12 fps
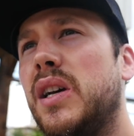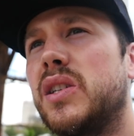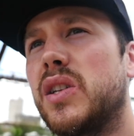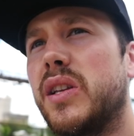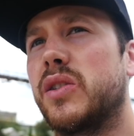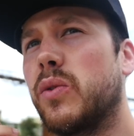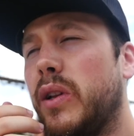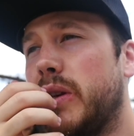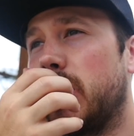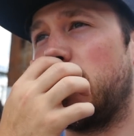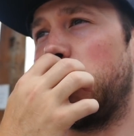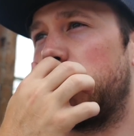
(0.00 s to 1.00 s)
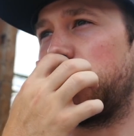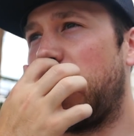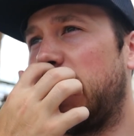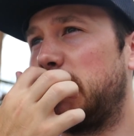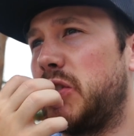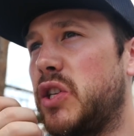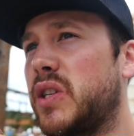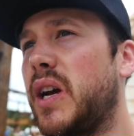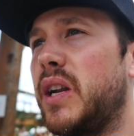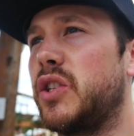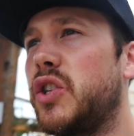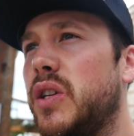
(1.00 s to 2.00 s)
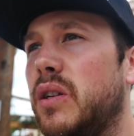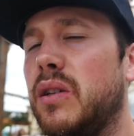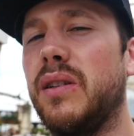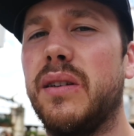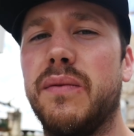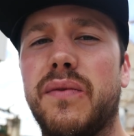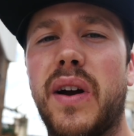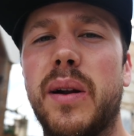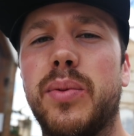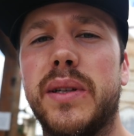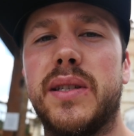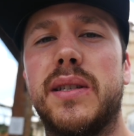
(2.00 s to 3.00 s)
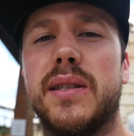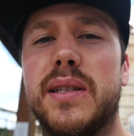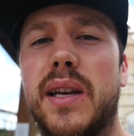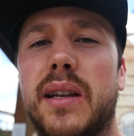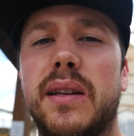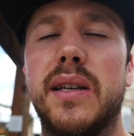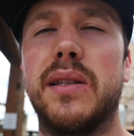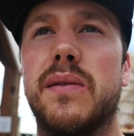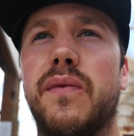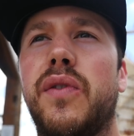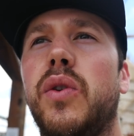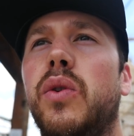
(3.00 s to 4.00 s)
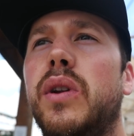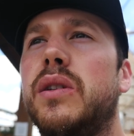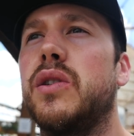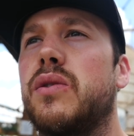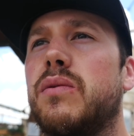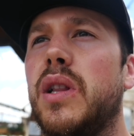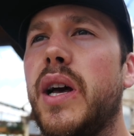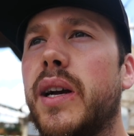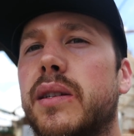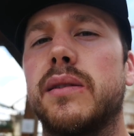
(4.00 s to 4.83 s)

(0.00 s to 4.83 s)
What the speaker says: So this is really the good spot to just kind of chill and find a place to sit and get some food and just relax.